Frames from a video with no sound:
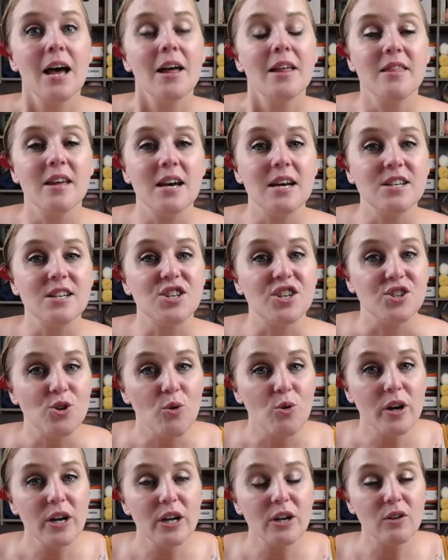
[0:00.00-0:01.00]
the
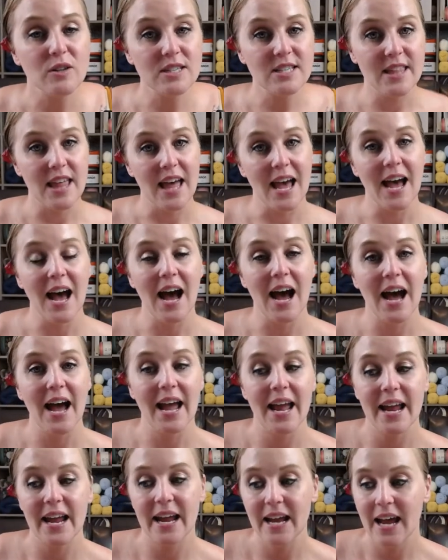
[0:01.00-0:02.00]
tutorials that
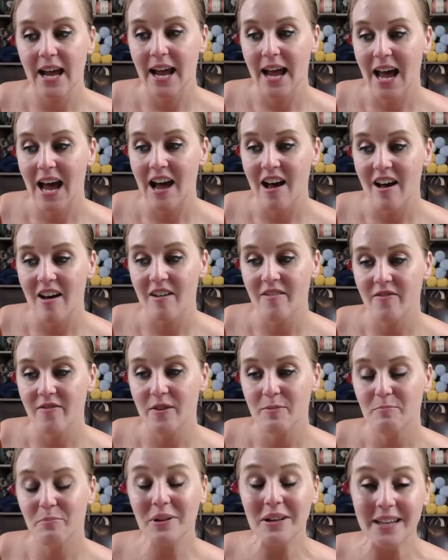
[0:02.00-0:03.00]
I have
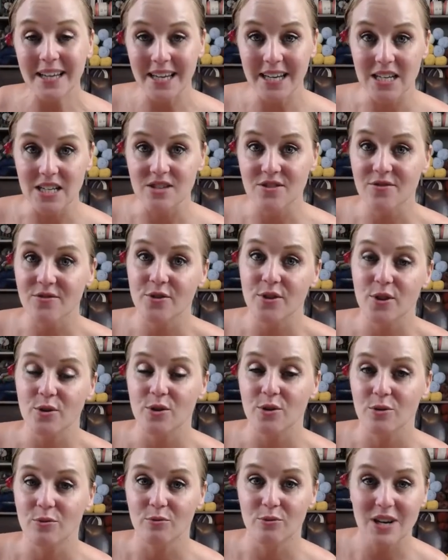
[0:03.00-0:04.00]
planned for
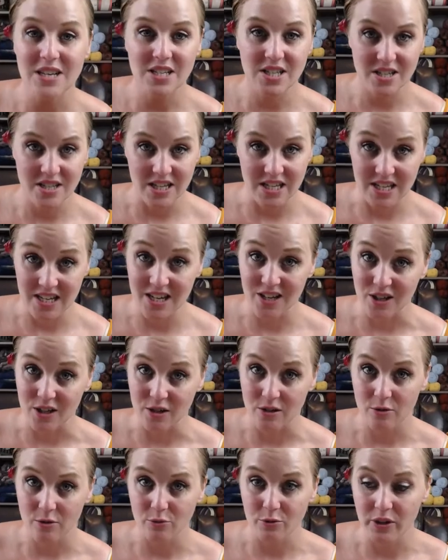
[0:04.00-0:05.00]
the rest of the
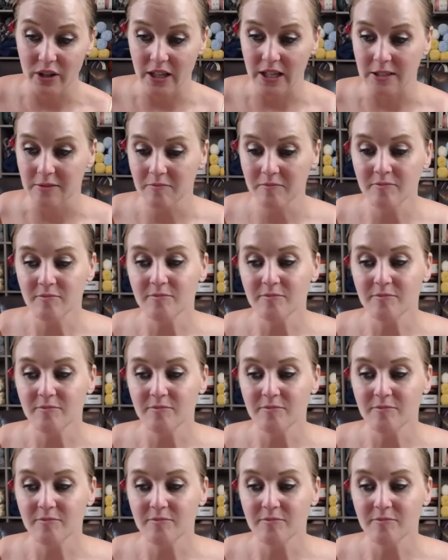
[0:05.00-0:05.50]
year, really,